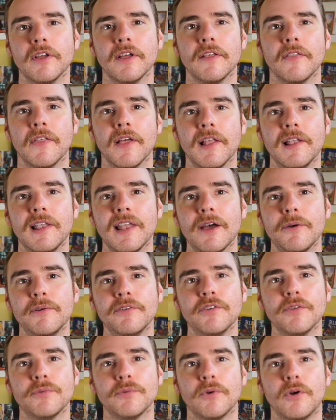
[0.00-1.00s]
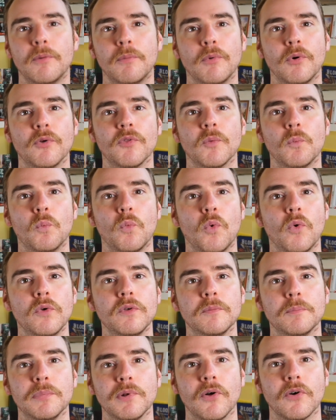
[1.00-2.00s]
that allow you to throw more than
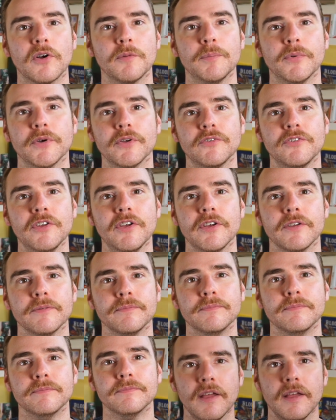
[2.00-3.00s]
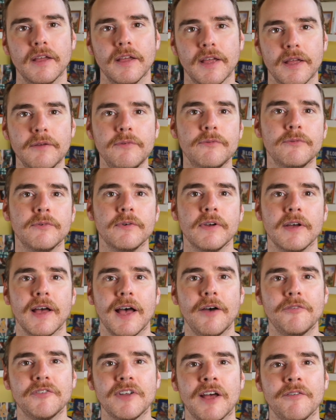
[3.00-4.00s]
1 block per turn. If,
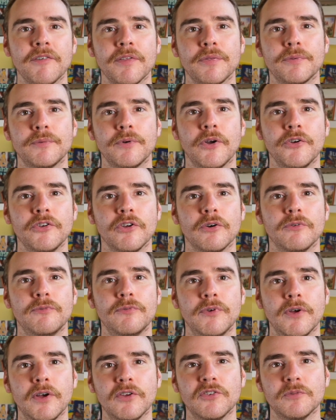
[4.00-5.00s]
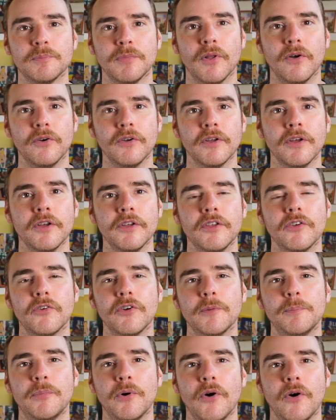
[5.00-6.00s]
after having thrown your first block, your
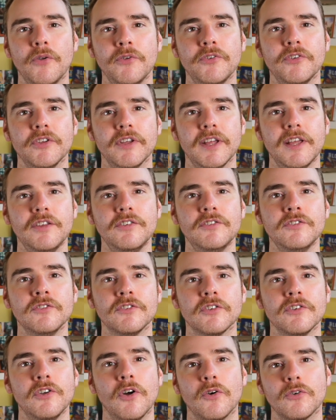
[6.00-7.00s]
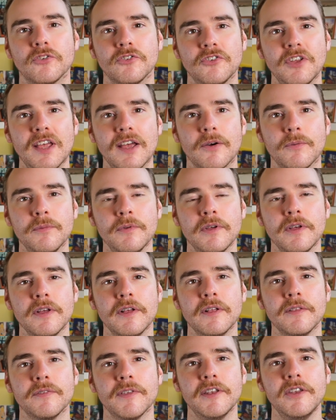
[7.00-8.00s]
opponent isn't knocked down,
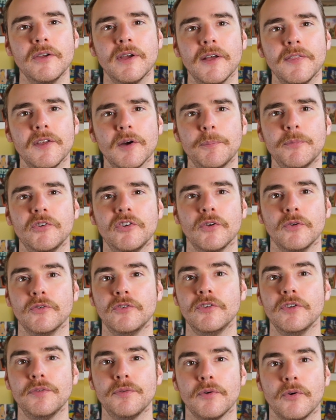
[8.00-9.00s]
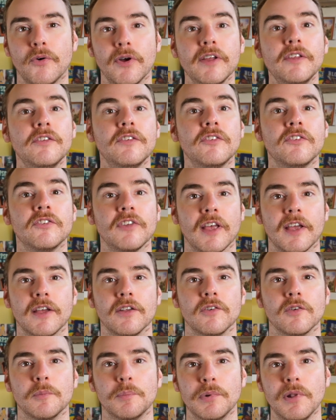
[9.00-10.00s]
then you get the opportunity to throw a
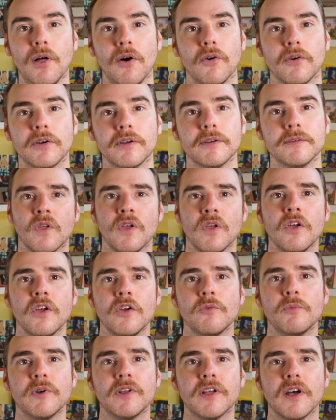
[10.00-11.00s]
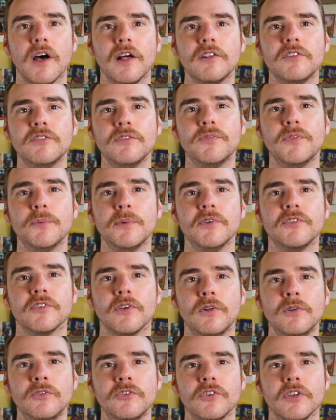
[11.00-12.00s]
second block. Regardless of the
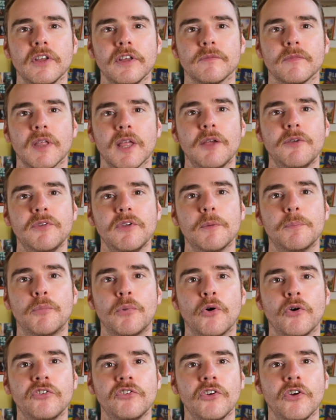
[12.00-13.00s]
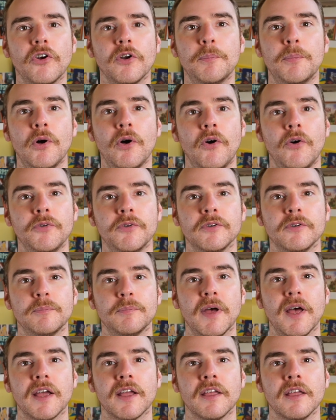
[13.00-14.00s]
result, if you push your opponent
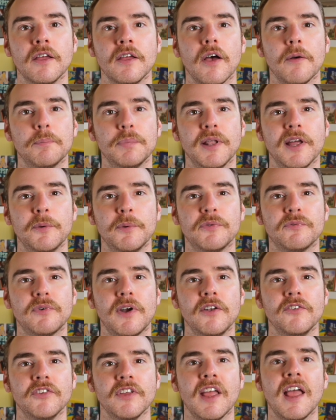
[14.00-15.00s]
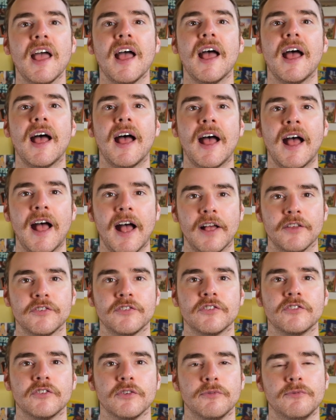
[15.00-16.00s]
back, a player with Frenzy
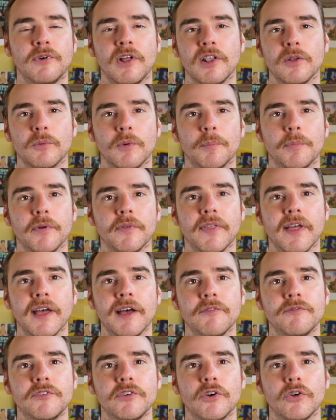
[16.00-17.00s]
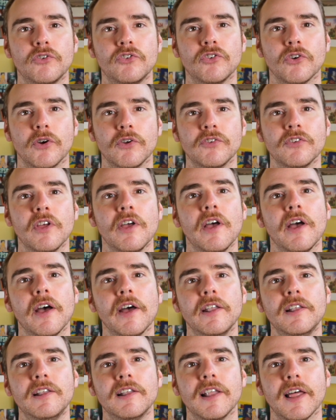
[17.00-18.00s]
has to follow up. They have no choice
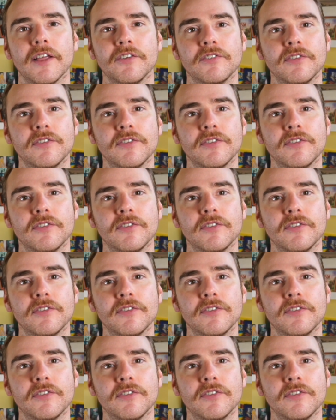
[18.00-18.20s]
unless